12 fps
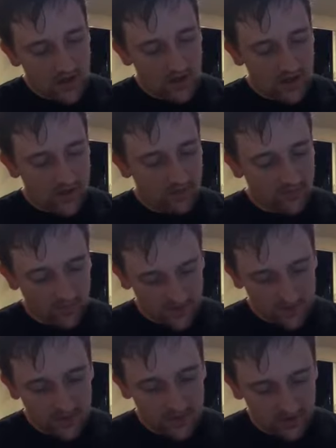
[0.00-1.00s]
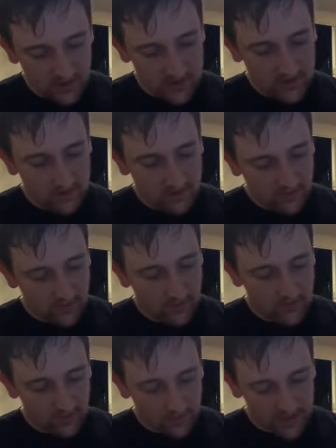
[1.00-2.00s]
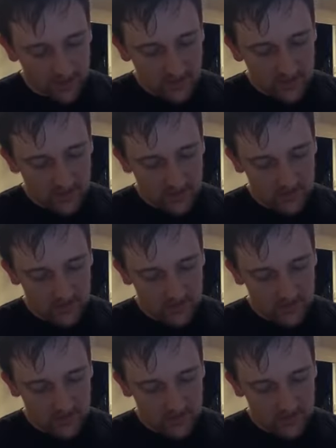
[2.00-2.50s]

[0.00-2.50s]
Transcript: um, first, and also for the Greek."